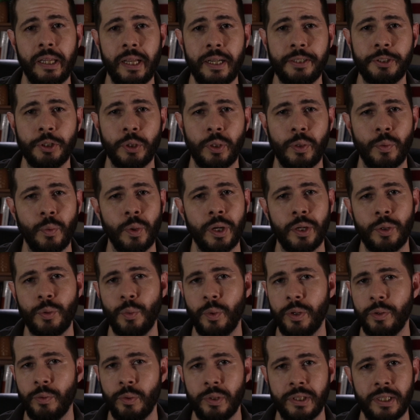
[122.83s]
electric work,
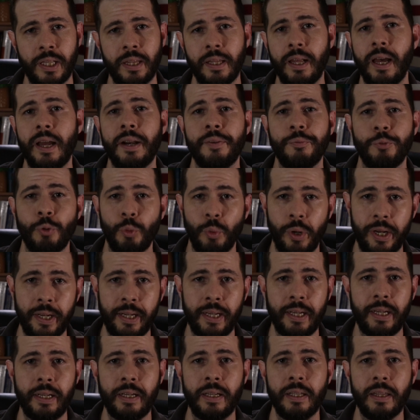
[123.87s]
where it was a lot of
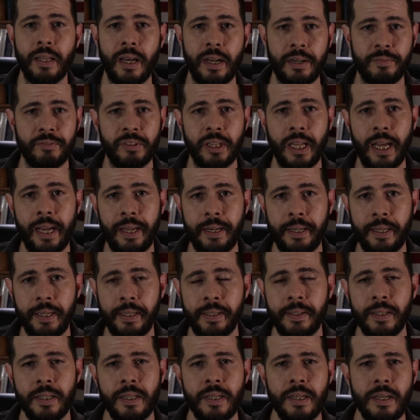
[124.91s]
rigging, a lot of
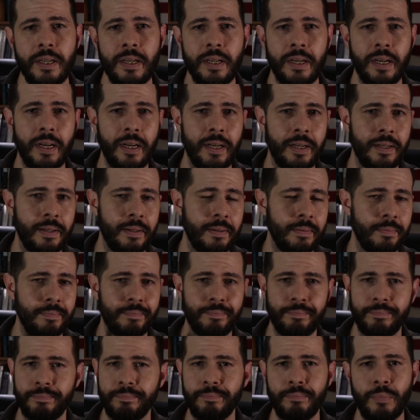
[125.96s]
lighting,
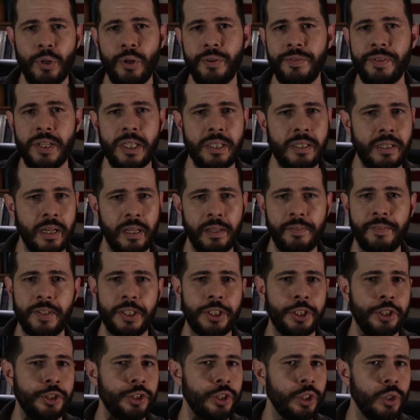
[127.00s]
movies,
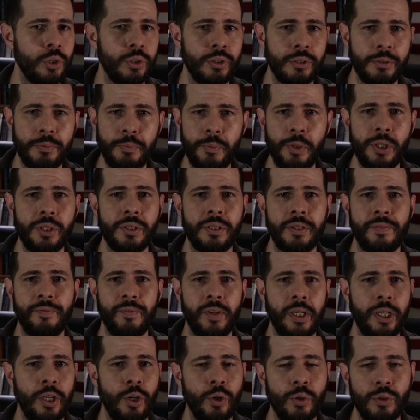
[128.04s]
television shows, music
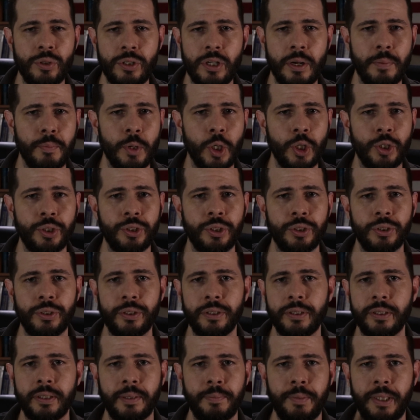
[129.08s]
videos,
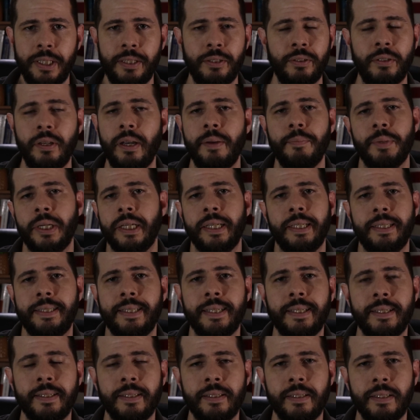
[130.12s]
commercials, I mean, you name it, I
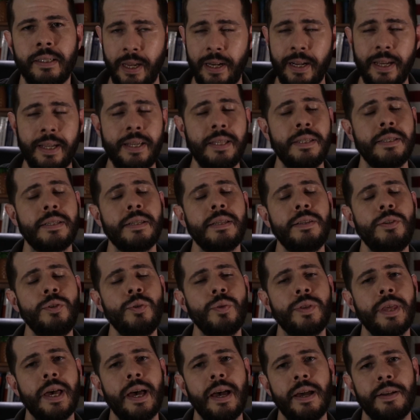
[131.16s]
did it. And I
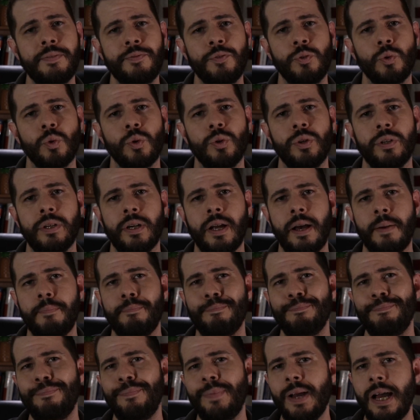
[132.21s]
continued that for
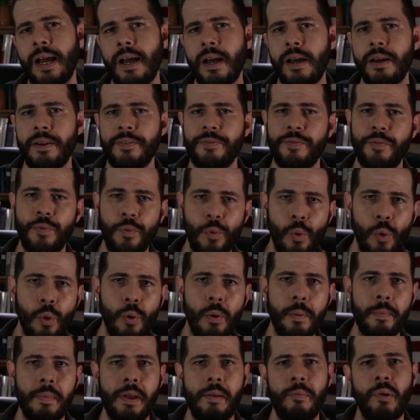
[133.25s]
about
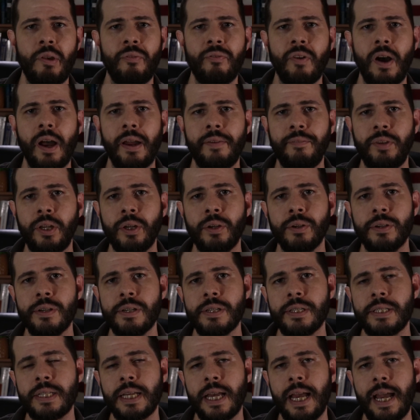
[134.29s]
4, maybe 5
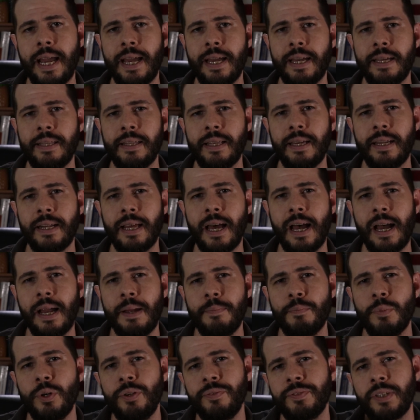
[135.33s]
years, and then I
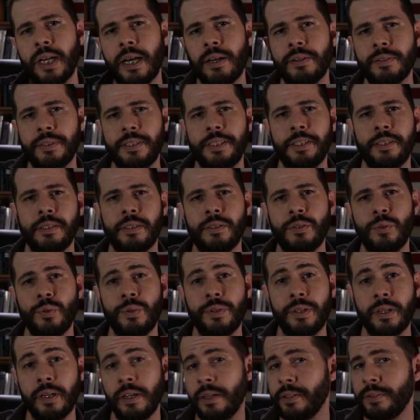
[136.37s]
moved out to
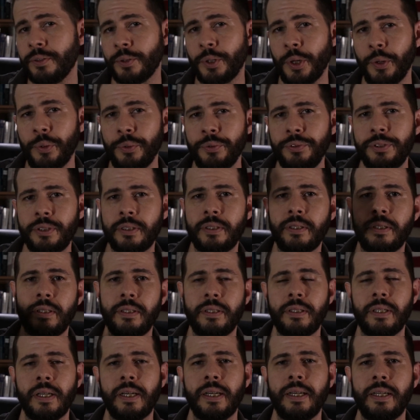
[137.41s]
the other coast,
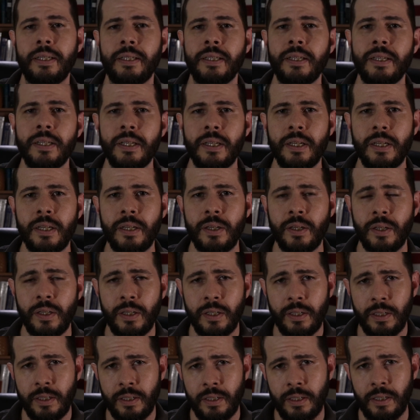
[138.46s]
and I
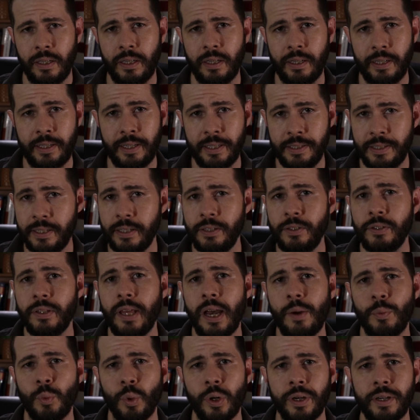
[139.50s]
continued
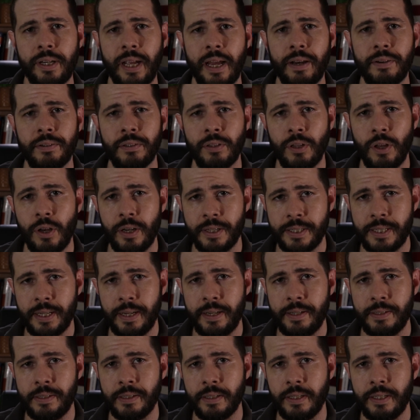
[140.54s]
that work out in Los
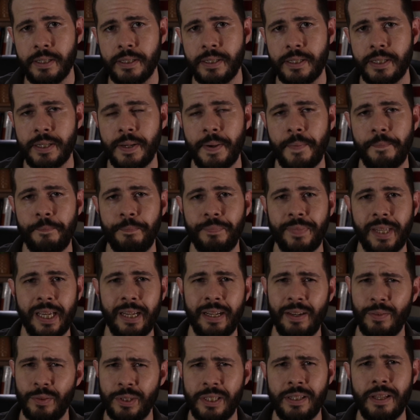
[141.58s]
Angeles,
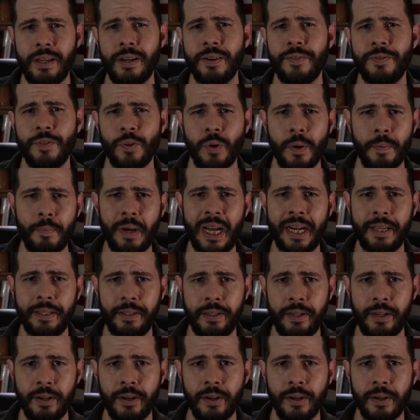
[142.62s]
and I was there for about a
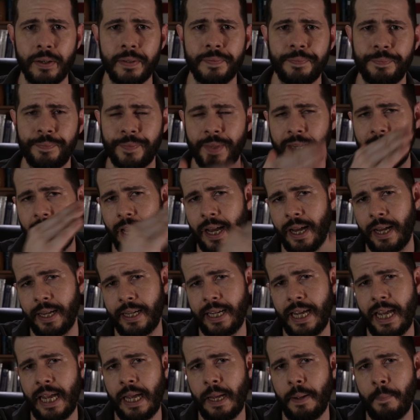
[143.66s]
year. I
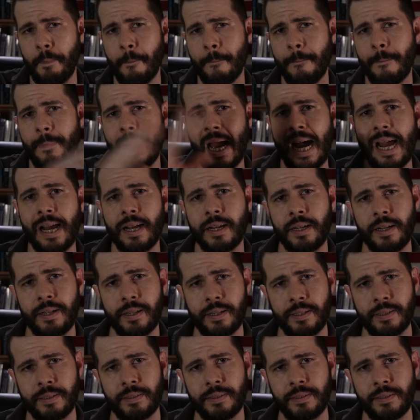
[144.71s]
came back